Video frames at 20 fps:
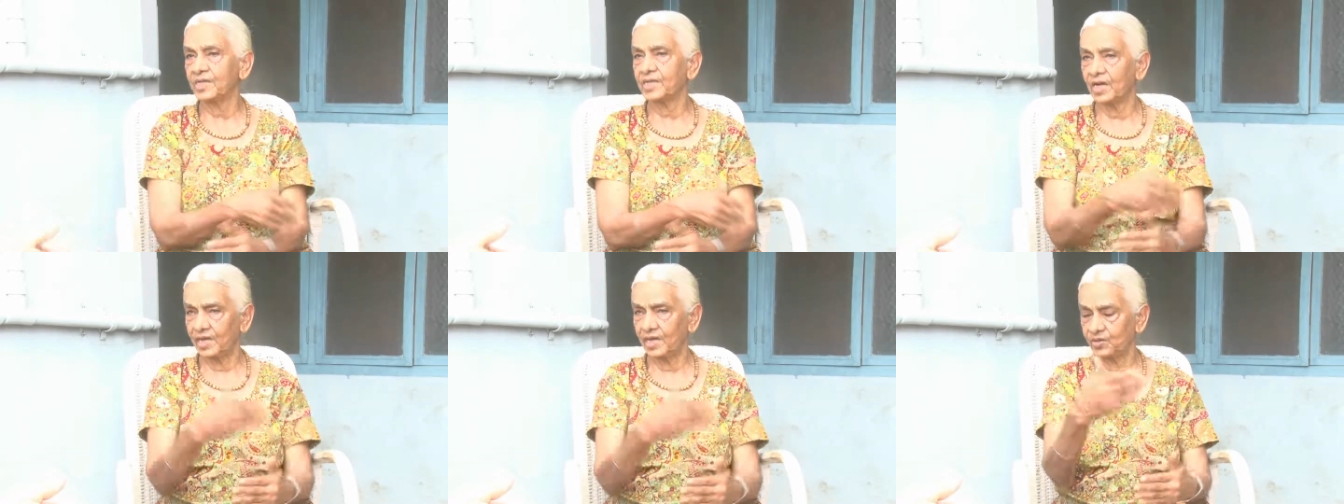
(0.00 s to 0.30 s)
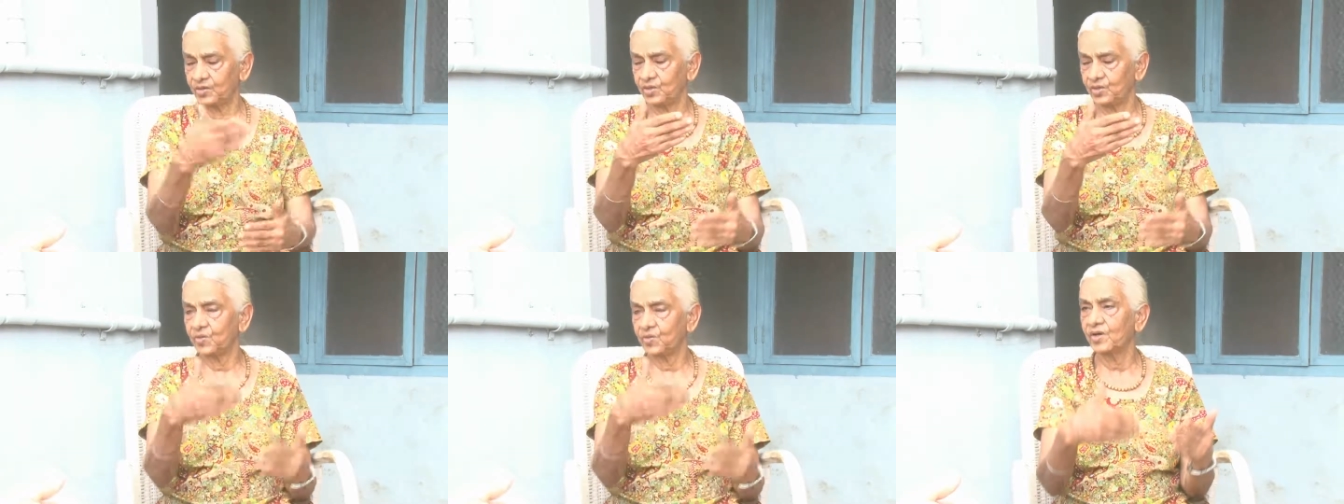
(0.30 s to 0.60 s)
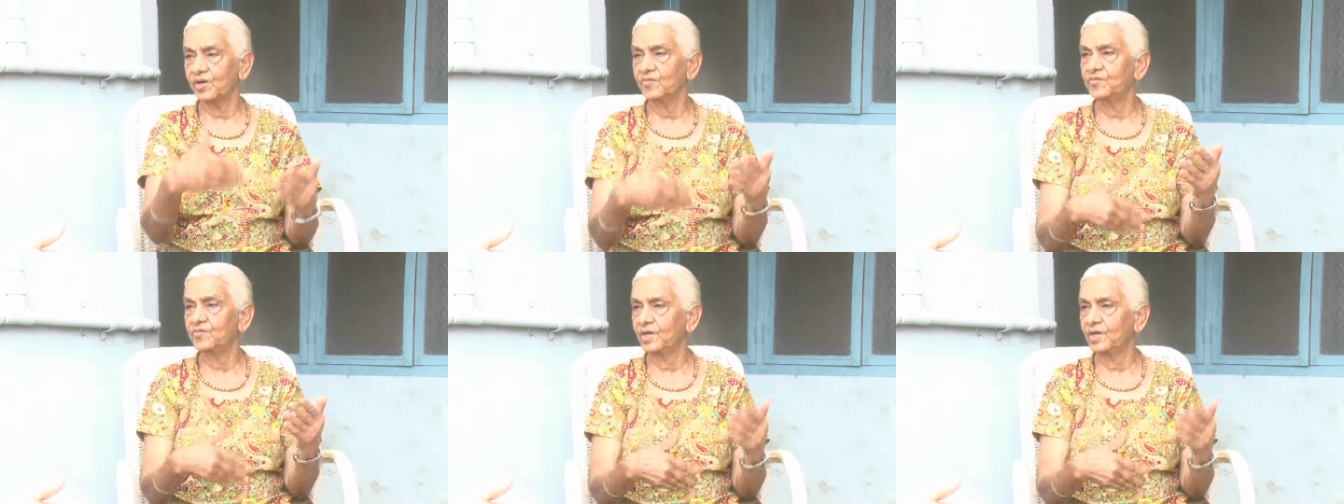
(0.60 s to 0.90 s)
I had to
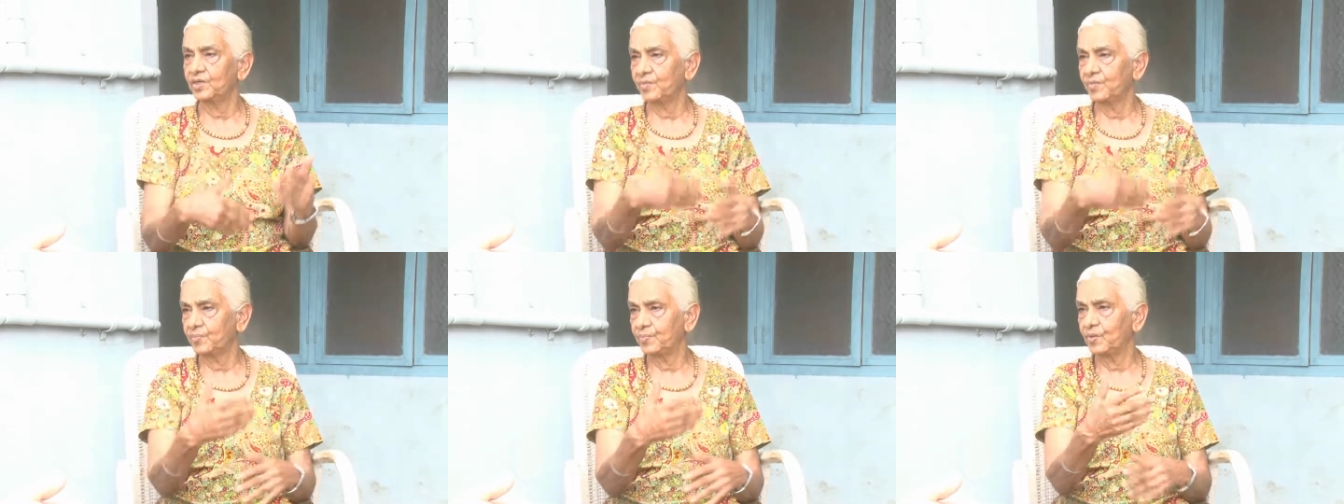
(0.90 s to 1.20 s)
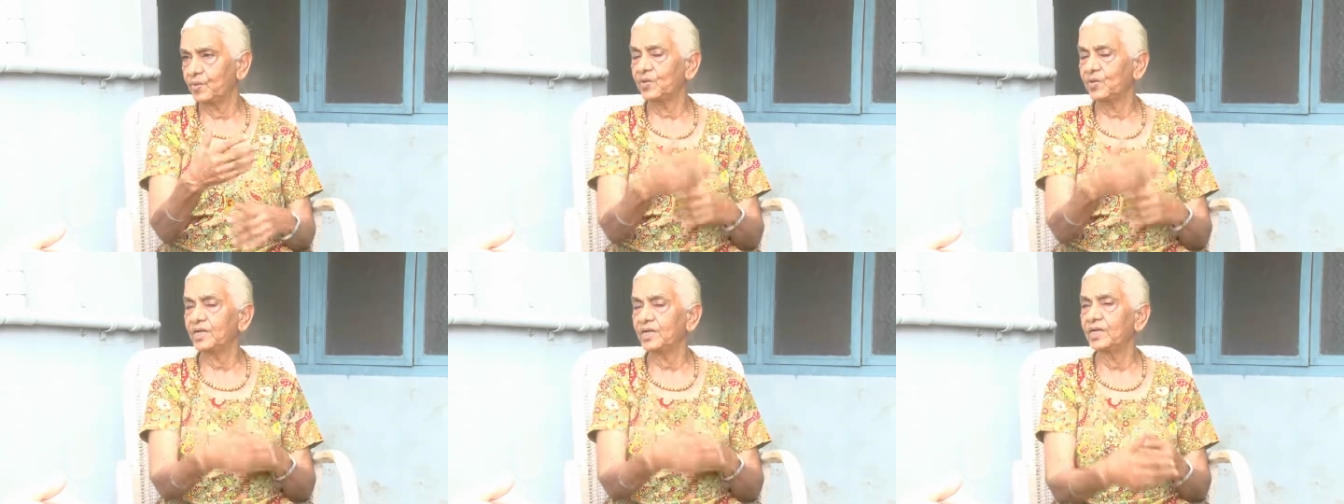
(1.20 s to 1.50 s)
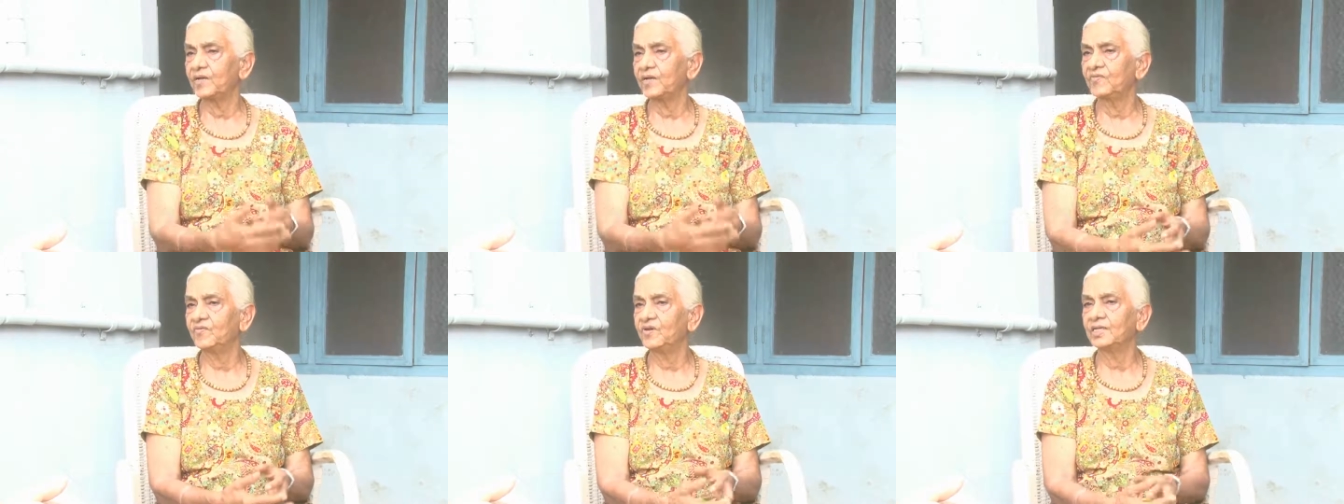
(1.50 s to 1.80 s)
give the report
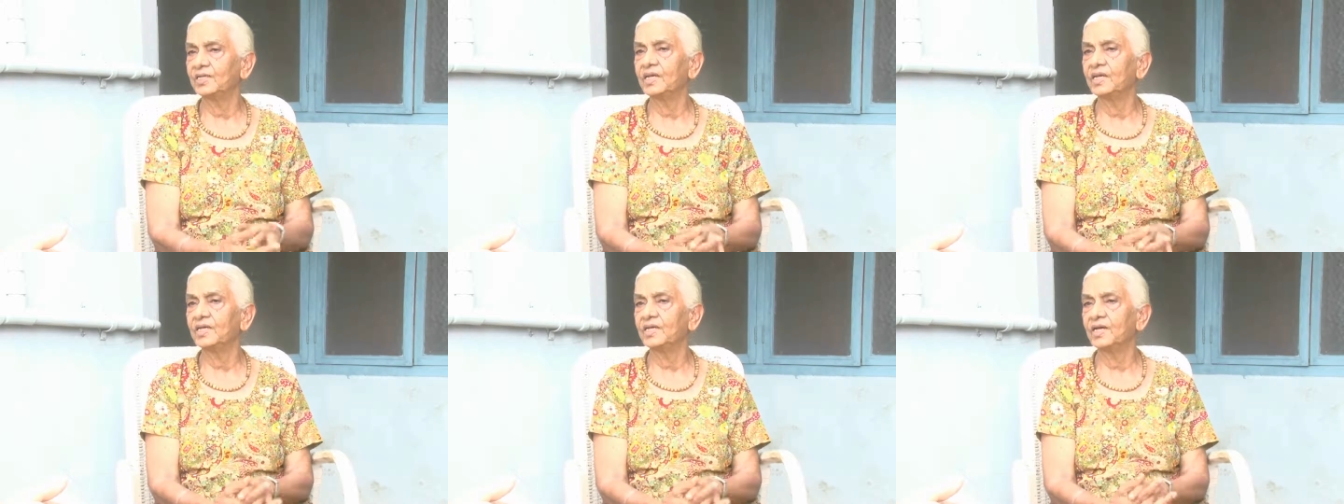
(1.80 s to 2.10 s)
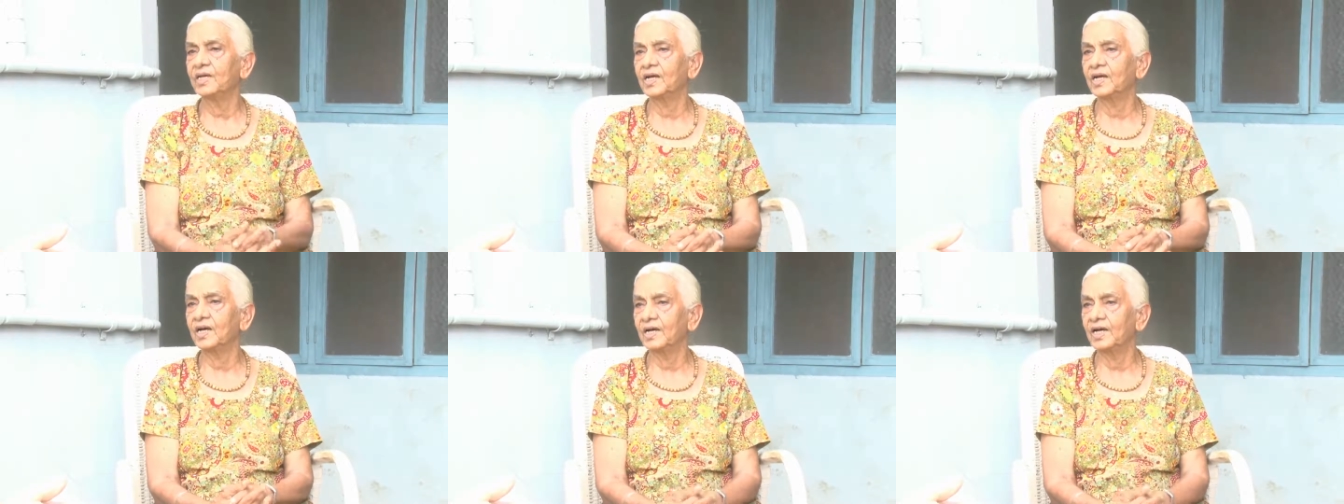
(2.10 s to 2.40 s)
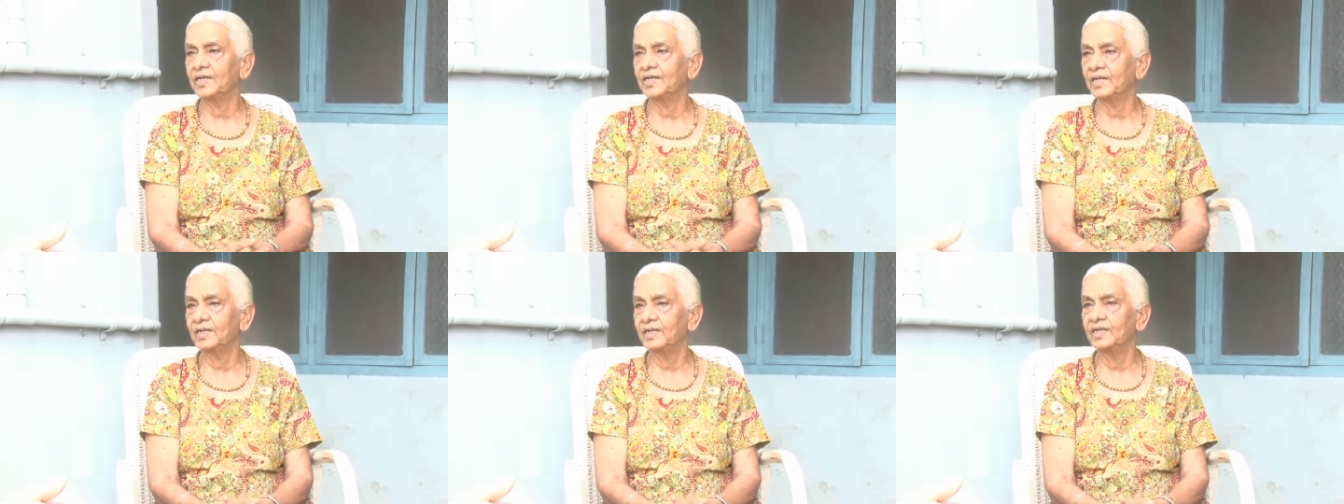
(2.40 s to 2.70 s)
and everything, I
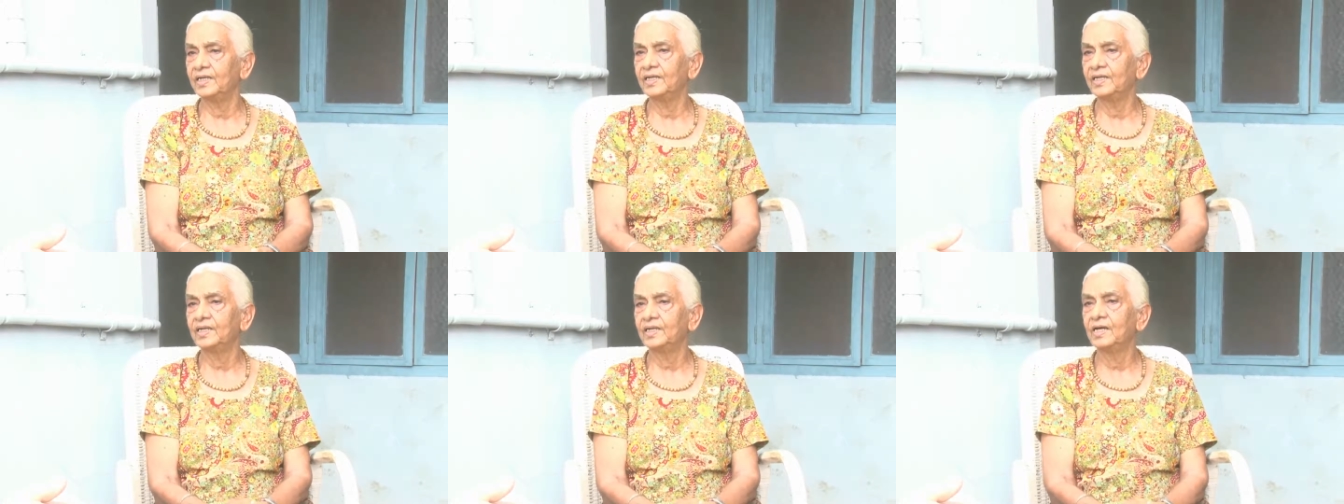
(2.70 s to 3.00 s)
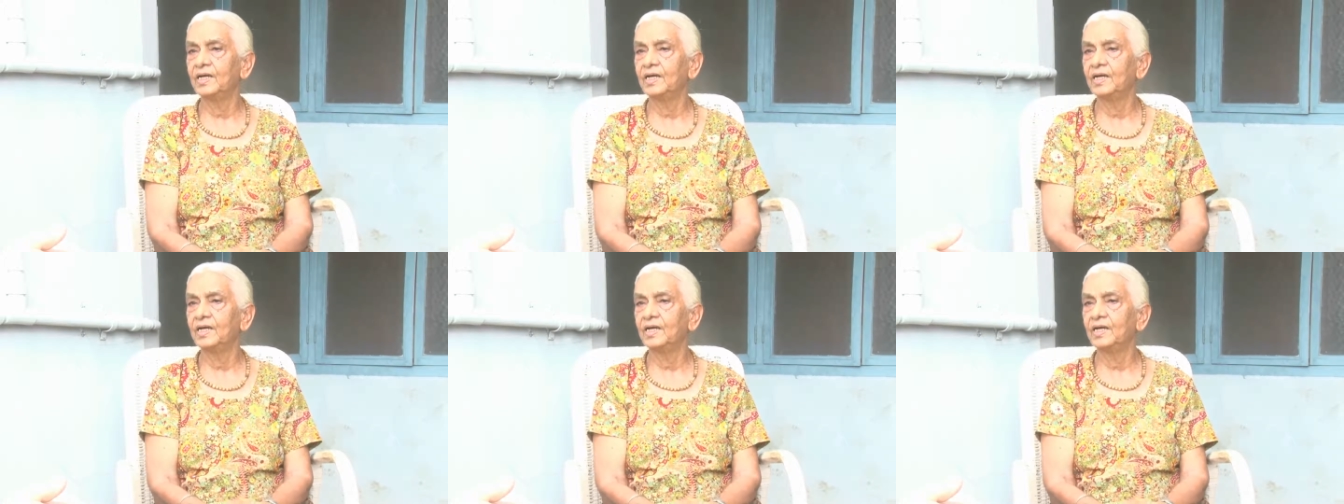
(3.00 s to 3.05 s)
had done it.